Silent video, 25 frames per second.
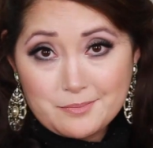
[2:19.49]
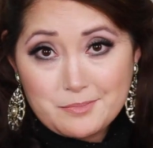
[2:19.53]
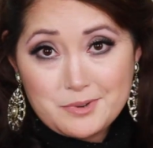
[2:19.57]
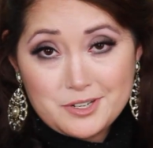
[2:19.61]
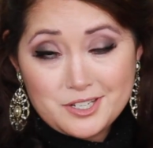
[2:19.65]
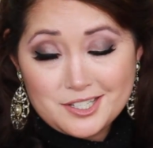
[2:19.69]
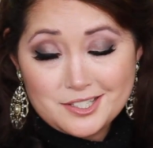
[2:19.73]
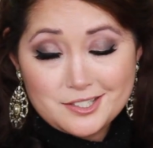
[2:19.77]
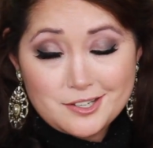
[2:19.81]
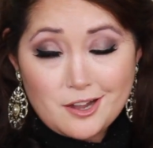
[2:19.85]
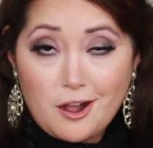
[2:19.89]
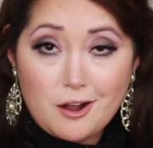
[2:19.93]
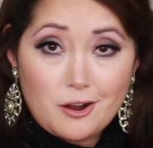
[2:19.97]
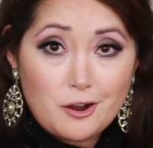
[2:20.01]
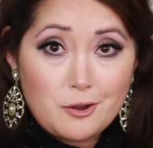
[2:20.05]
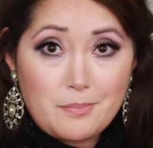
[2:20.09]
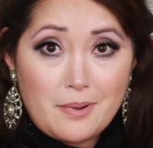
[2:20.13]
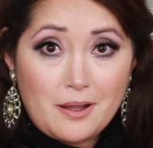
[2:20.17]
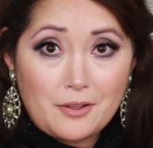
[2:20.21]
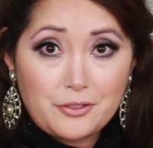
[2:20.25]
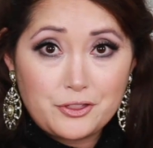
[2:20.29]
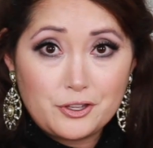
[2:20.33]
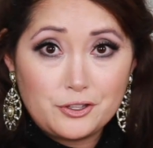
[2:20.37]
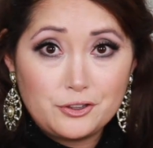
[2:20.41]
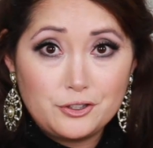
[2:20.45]
let me just talk
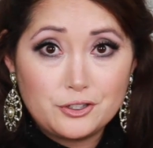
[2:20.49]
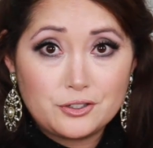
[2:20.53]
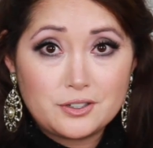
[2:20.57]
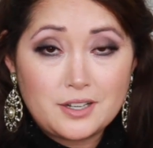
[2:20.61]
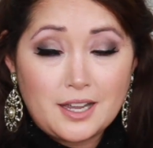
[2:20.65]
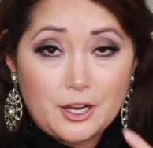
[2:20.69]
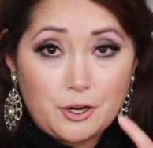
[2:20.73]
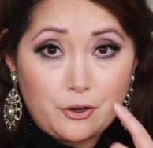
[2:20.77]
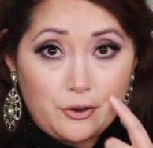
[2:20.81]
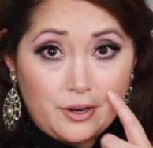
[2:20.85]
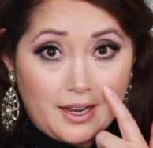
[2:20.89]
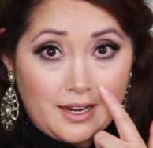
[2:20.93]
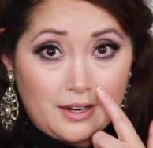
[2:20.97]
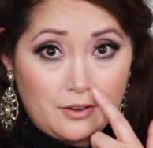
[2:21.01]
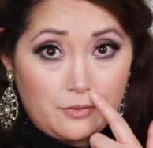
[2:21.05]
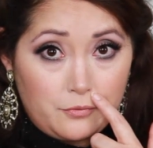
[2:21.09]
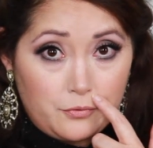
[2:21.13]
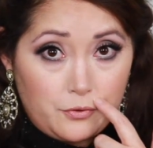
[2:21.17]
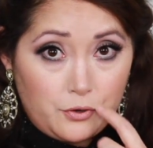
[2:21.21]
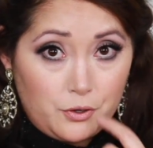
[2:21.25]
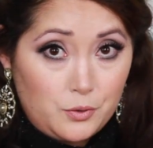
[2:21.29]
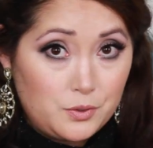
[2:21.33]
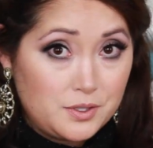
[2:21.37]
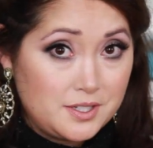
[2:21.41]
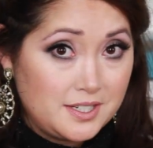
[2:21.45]
about the look I created
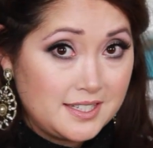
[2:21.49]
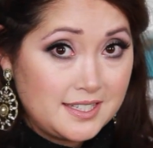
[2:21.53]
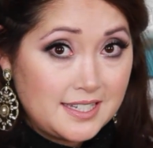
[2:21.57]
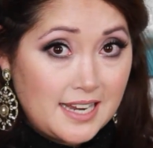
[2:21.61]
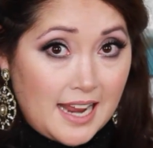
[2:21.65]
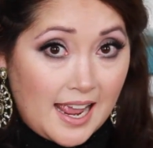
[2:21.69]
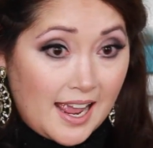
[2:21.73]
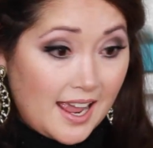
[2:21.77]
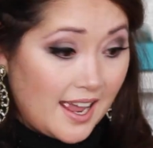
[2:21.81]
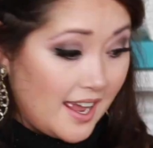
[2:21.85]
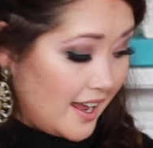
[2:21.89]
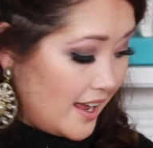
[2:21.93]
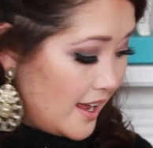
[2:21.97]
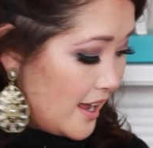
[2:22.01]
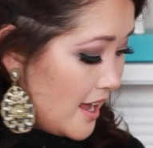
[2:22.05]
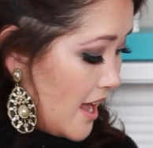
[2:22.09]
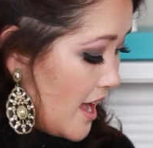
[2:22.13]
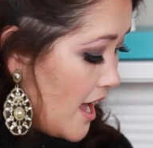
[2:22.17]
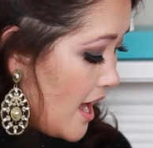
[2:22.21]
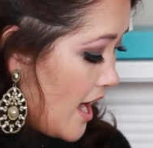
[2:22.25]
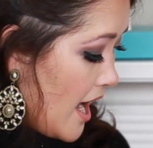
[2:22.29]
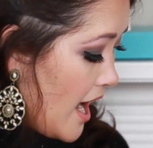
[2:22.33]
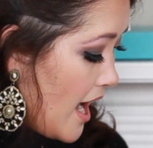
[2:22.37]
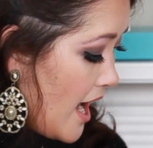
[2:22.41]
for you today.